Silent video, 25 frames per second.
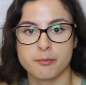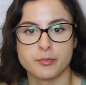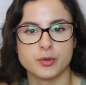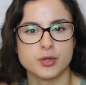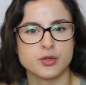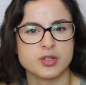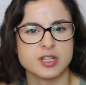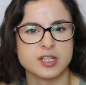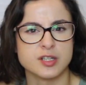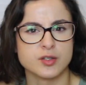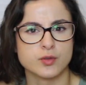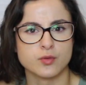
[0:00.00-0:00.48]

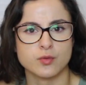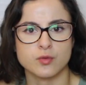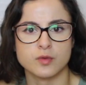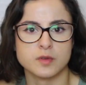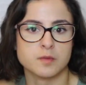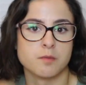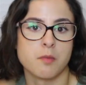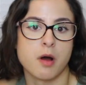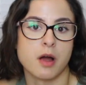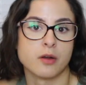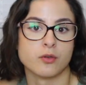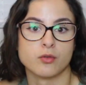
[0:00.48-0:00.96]
beauty
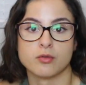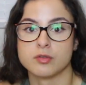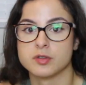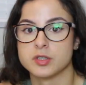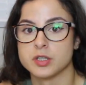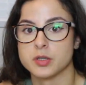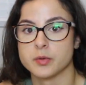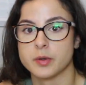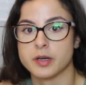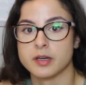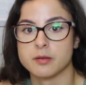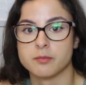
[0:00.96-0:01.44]
schools might not
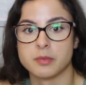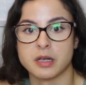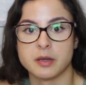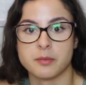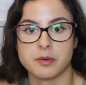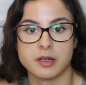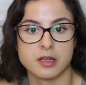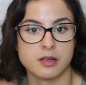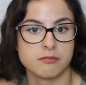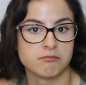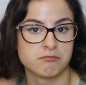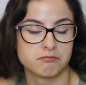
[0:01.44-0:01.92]
do it,
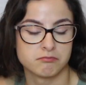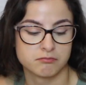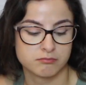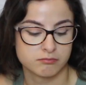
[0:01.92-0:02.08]
maybe.